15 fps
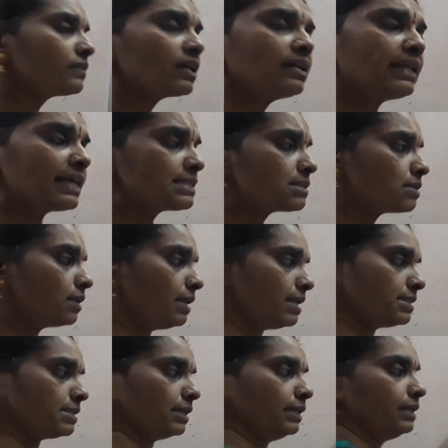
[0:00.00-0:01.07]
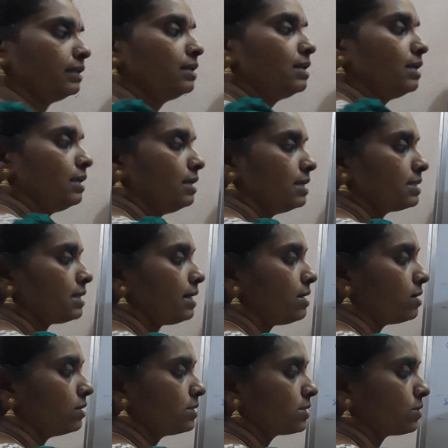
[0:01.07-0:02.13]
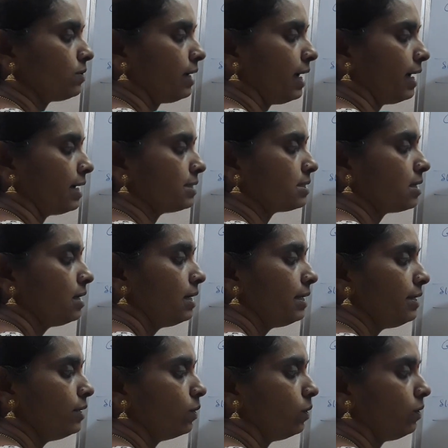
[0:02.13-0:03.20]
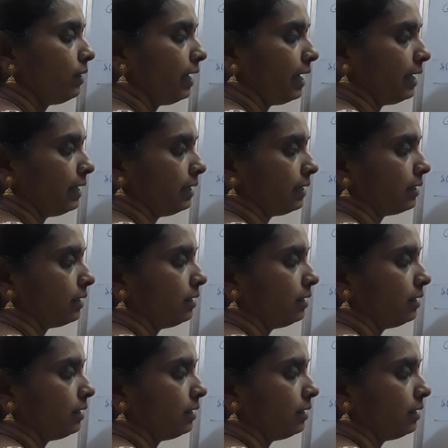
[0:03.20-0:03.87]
Next, lizard. Lizard also has no hair.